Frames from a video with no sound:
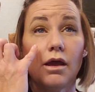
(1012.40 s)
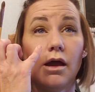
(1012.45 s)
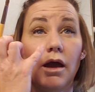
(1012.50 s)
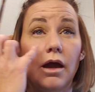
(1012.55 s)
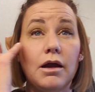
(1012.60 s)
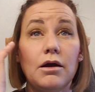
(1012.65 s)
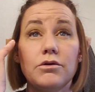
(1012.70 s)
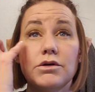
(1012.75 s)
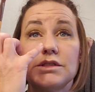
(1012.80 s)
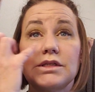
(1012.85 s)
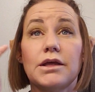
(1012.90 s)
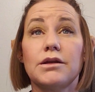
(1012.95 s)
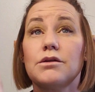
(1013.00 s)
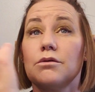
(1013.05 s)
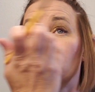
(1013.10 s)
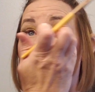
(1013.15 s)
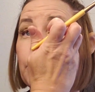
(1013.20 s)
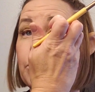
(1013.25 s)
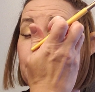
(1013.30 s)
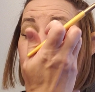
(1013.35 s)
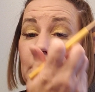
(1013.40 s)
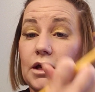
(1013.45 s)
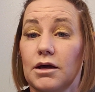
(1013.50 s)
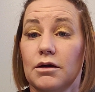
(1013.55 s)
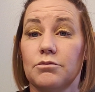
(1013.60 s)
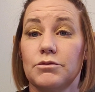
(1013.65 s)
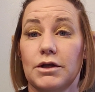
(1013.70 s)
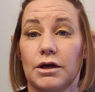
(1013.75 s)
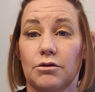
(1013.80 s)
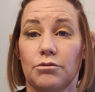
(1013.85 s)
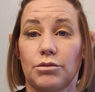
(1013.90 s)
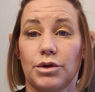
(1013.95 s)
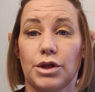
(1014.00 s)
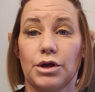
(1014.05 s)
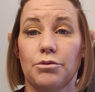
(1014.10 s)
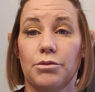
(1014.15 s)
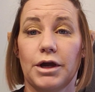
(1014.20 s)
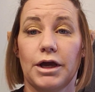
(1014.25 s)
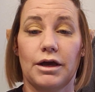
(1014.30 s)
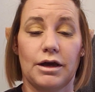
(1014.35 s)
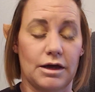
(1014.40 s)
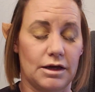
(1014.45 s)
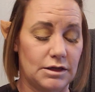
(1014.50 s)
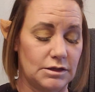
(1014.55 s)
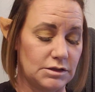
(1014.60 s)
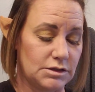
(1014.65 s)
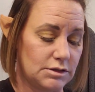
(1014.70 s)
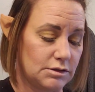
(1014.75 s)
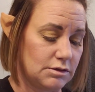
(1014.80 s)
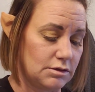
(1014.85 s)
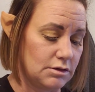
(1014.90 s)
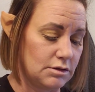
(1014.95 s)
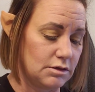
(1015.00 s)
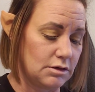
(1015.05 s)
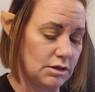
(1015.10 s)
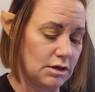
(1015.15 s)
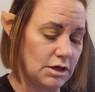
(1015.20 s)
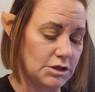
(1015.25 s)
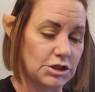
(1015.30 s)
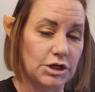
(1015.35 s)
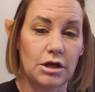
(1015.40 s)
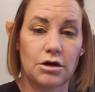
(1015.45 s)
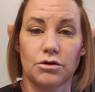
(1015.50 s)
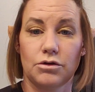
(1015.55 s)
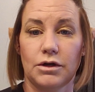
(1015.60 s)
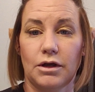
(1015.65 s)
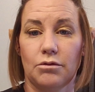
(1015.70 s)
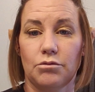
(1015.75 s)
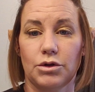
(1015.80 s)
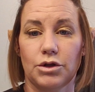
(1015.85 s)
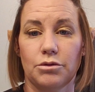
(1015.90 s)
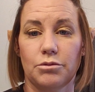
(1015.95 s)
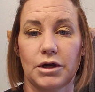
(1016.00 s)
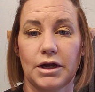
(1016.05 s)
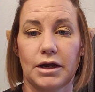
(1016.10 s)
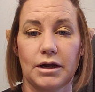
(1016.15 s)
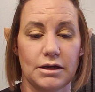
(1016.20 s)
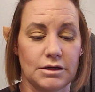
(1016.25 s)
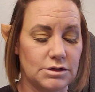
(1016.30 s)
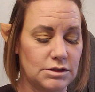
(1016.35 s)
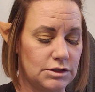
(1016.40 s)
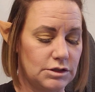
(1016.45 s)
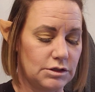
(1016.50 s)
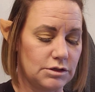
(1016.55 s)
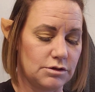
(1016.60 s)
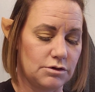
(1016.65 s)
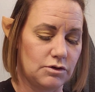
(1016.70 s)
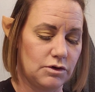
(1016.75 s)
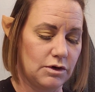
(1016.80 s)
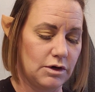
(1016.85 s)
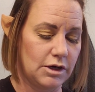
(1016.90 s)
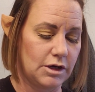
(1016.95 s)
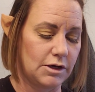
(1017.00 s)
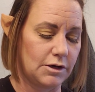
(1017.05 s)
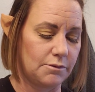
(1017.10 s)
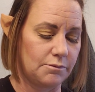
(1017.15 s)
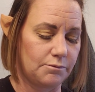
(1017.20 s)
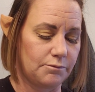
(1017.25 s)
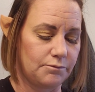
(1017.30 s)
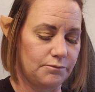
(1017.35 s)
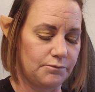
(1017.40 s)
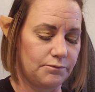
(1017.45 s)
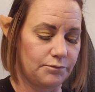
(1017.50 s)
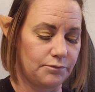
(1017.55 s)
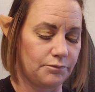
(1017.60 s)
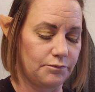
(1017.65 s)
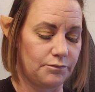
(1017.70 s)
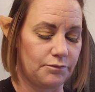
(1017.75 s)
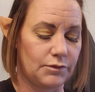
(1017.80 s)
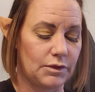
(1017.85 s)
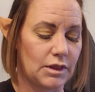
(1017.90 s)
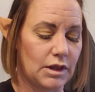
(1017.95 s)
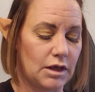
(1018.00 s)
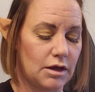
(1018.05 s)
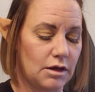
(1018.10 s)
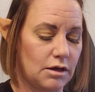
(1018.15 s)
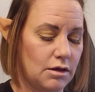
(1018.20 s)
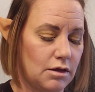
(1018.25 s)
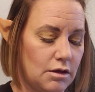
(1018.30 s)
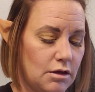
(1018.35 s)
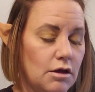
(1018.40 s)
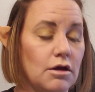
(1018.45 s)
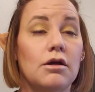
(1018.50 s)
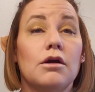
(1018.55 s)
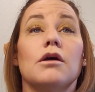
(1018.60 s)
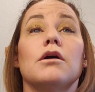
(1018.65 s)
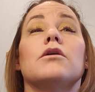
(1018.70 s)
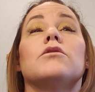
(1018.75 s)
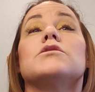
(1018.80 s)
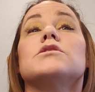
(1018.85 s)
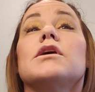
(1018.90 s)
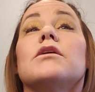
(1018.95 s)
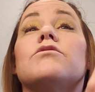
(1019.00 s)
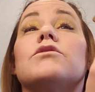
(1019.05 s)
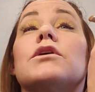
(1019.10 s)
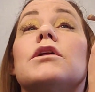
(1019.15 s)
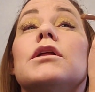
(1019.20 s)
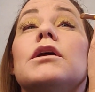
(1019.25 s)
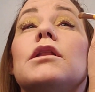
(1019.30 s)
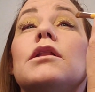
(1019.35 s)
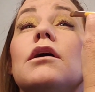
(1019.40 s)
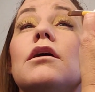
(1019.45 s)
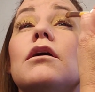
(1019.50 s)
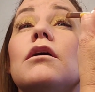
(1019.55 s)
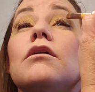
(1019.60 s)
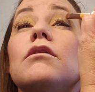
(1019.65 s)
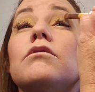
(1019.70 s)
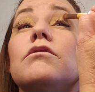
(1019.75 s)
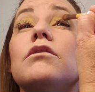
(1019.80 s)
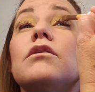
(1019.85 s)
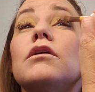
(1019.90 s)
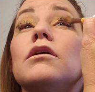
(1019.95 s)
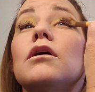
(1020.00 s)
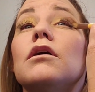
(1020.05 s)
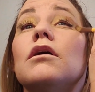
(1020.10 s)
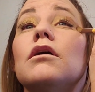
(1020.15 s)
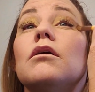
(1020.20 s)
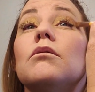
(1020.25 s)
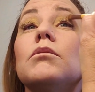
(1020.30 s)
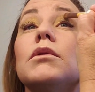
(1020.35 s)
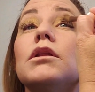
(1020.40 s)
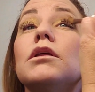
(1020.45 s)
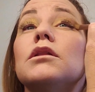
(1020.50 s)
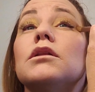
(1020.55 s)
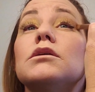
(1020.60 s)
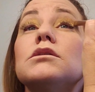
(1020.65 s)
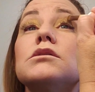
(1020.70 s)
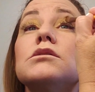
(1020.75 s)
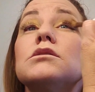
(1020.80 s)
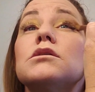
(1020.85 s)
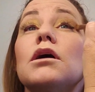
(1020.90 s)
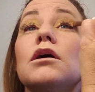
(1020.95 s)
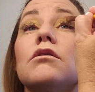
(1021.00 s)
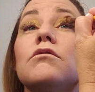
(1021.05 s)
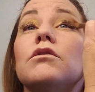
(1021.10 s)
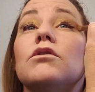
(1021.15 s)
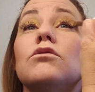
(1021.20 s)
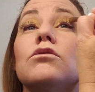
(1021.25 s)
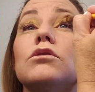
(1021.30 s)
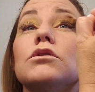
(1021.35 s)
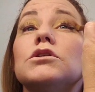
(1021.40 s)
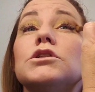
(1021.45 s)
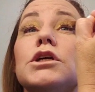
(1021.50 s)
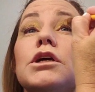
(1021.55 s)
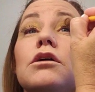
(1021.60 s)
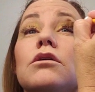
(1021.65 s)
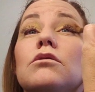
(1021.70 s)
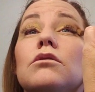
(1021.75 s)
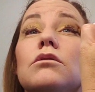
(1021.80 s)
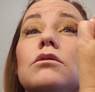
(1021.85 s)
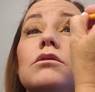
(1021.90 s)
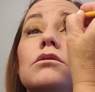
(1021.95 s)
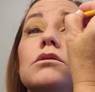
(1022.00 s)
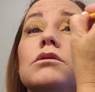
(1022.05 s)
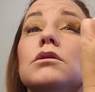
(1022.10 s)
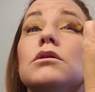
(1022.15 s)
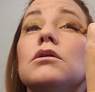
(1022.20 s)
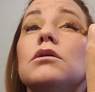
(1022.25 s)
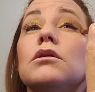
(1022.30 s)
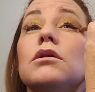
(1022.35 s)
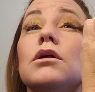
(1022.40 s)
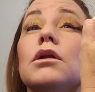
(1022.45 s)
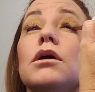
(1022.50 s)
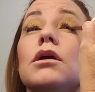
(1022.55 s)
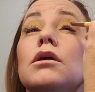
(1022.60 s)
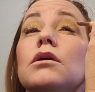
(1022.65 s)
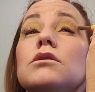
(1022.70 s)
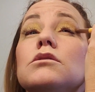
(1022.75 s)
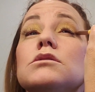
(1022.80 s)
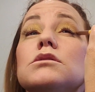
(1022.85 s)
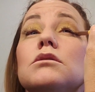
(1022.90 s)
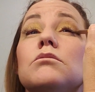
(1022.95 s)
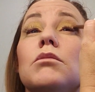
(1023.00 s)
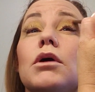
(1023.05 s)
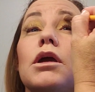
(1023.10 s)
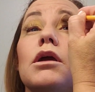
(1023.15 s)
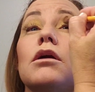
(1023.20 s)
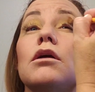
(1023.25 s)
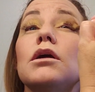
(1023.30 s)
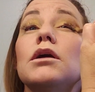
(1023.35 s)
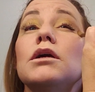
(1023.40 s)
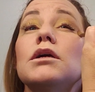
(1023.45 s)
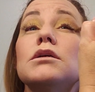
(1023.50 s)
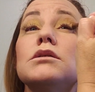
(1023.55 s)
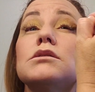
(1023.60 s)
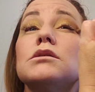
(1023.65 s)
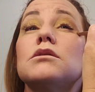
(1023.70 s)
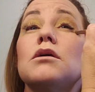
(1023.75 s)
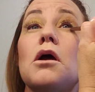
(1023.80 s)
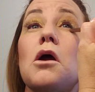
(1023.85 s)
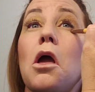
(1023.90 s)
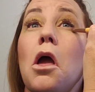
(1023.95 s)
I always end up with makeup down below my eyes, eyeshadow down below my eyes, so I always have to clean that off. And this is kind of an orangey gold that I use in my crease